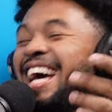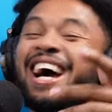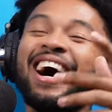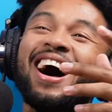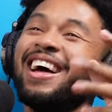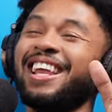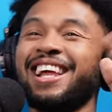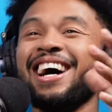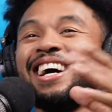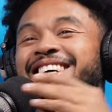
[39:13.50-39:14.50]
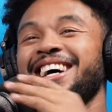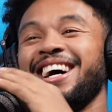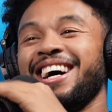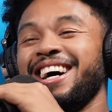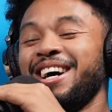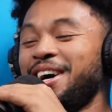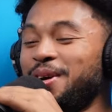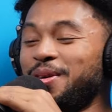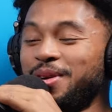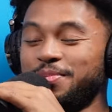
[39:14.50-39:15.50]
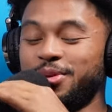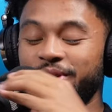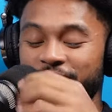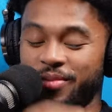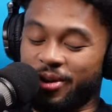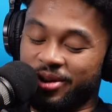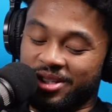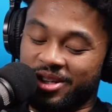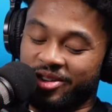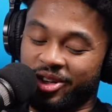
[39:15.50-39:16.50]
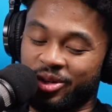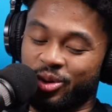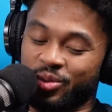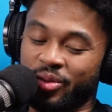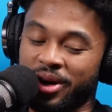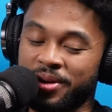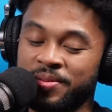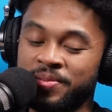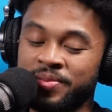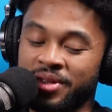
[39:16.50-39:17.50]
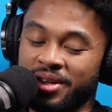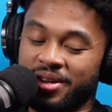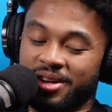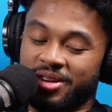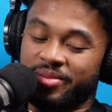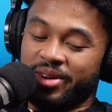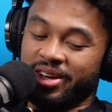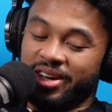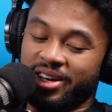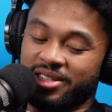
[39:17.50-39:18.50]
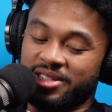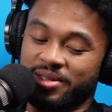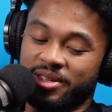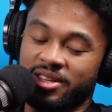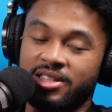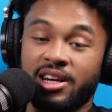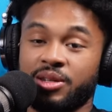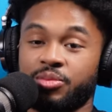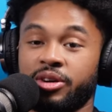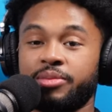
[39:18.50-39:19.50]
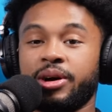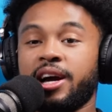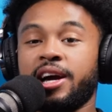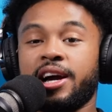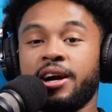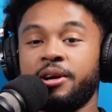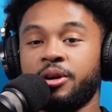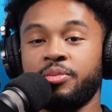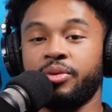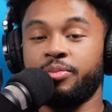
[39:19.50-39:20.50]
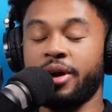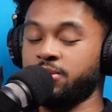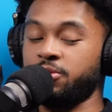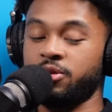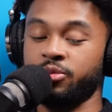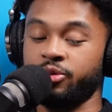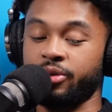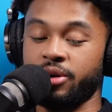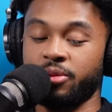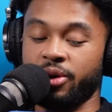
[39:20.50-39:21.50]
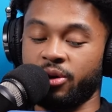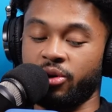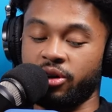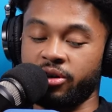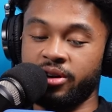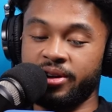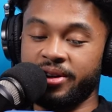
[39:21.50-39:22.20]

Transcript: I'm like, nah, yeah, we booty, bro. We deserve to lose, bro. Yeah, bro. Oh, my gosh. Good times, bro. But I, I don't play basketball no more, bro. I'm a pickleballer.